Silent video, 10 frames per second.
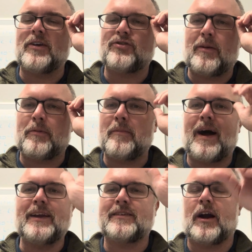shepherd
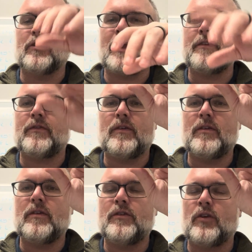my entire life,
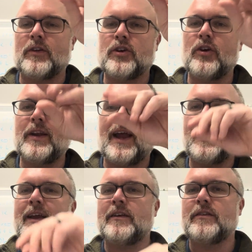during the good
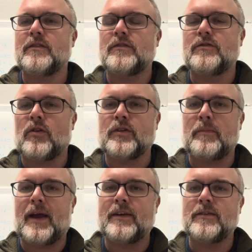and during the
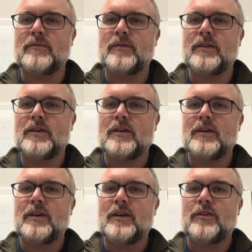bad.
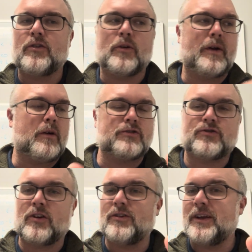During when I was
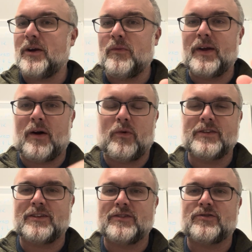struggling and when I
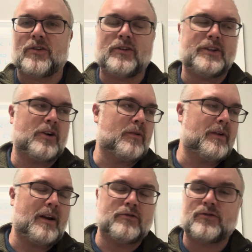wasn't struggling, during
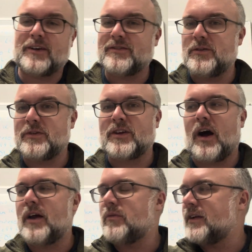when I was wrestling with
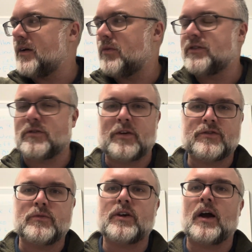God and when I wasn't
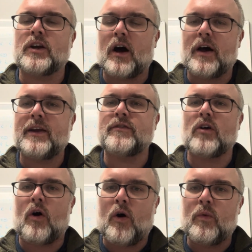wrestling with God, God has
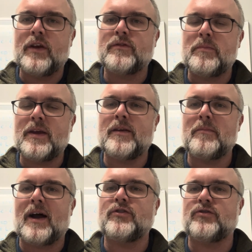always been
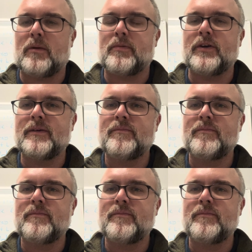my shepherd.